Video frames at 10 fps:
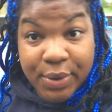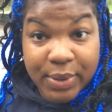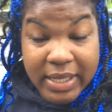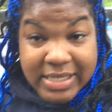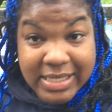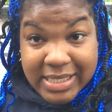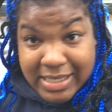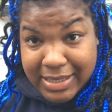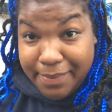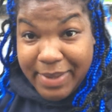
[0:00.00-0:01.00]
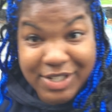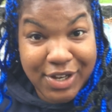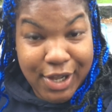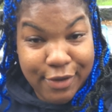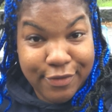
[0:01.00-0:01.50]
This is a mixture
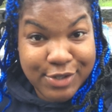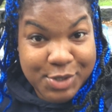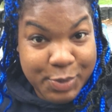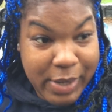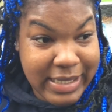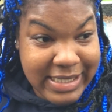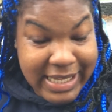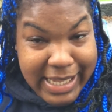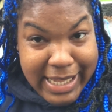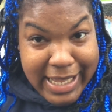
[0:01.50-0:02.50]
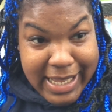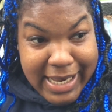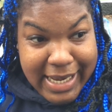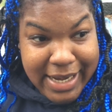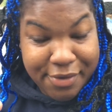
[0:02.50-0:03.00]
of sweat
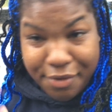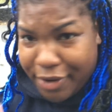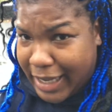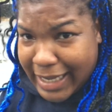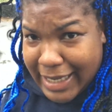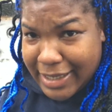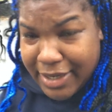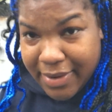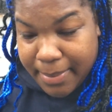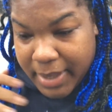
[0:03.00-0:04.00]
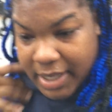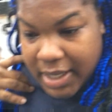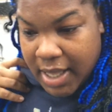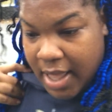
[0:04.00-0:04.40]
and rain. You know what I mean?